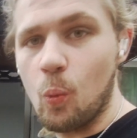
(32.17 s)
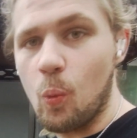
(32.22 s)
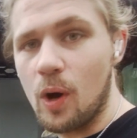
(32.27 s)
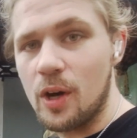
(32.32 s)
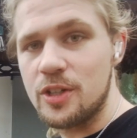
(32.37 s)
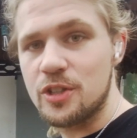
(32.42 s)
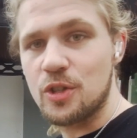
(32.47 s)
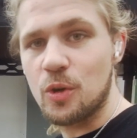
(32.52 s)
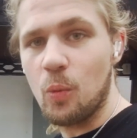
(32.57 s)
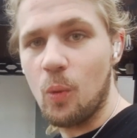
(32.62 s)

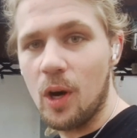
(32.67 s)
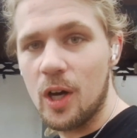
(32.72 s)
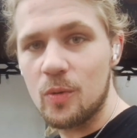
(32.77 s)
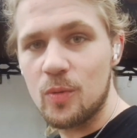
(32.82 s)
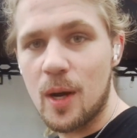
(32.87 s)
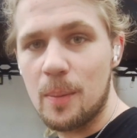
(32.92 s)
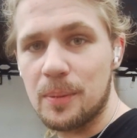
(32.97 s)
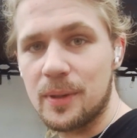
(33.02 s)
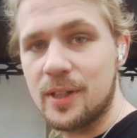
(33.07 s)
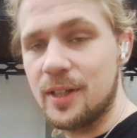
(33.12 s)
one-to-one
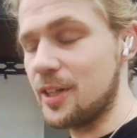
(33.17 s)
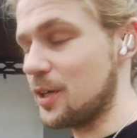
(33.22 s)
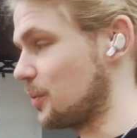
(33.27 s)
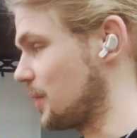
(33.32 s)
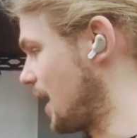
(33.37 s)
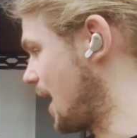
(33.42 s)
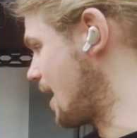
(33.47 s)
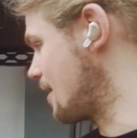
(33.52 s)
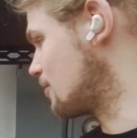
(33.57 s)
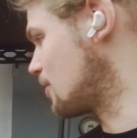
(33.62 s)
replica that we
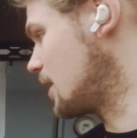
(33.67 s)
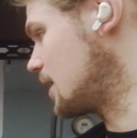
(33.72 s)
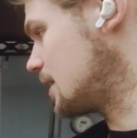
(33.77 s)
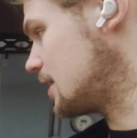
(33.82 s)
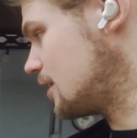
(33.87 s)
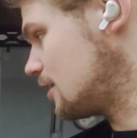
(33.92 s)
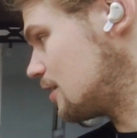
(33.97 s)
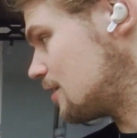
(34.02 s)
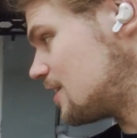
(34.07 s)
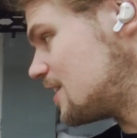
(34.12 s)
have right
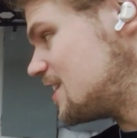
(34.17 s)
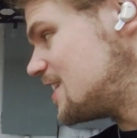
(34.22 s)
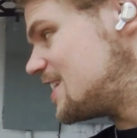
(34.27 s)
here.